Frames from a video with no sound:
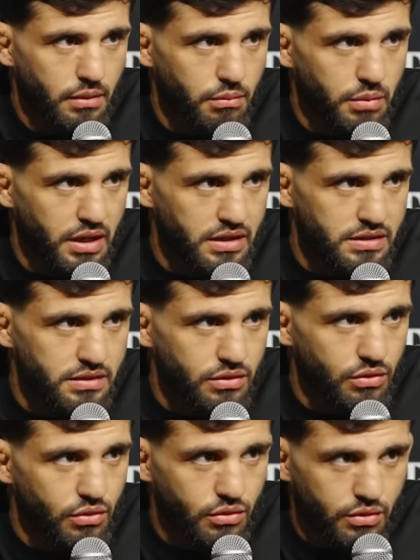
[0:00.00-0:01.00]
best
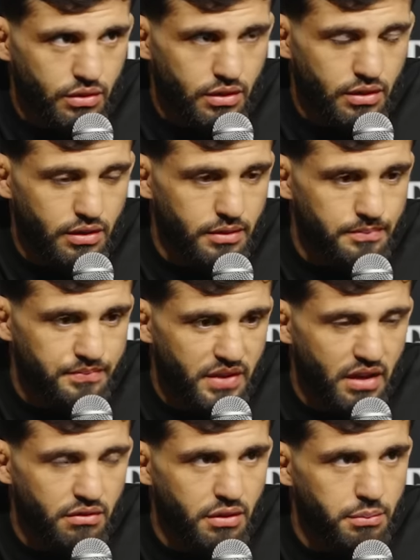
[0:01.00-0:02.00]
on uh,
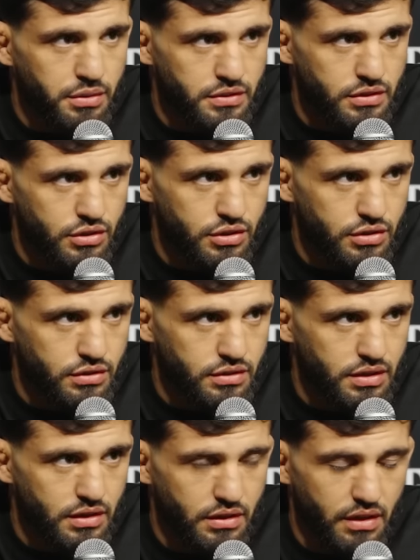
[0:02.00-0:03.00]
every
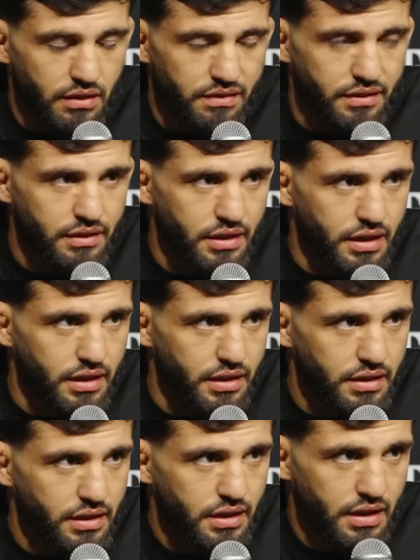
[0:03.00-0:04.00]
positions and I feel
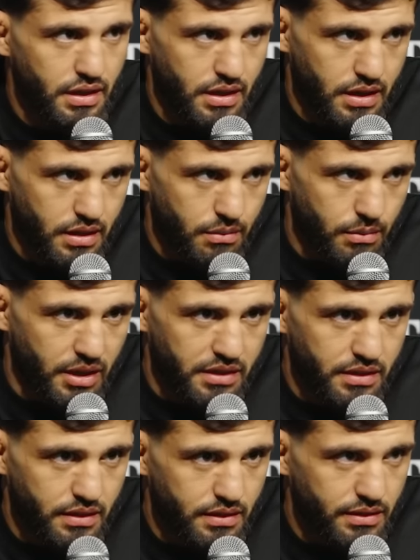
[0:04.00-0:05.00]
like my
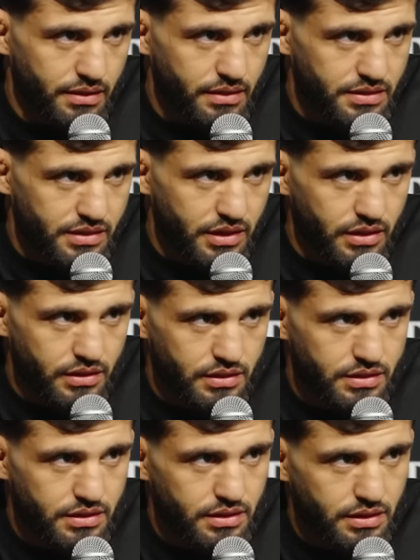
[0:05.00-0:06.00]

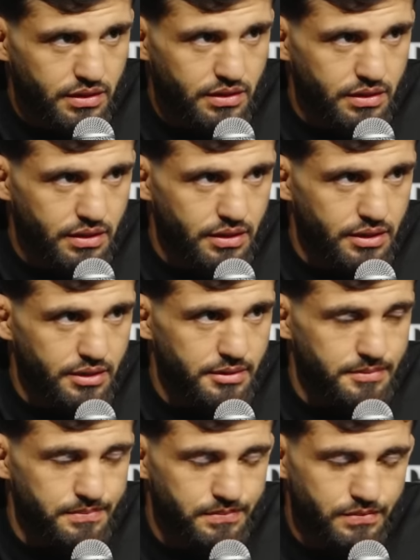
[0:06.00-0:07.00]
skills it
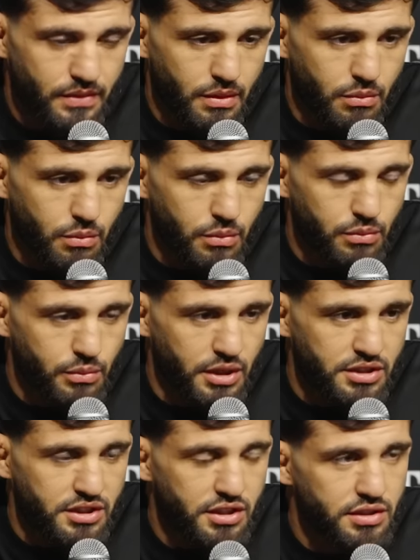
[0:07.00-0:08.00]
uh,
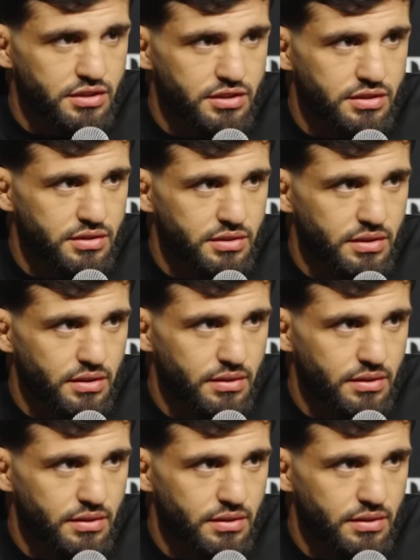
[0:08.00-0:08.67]
my skills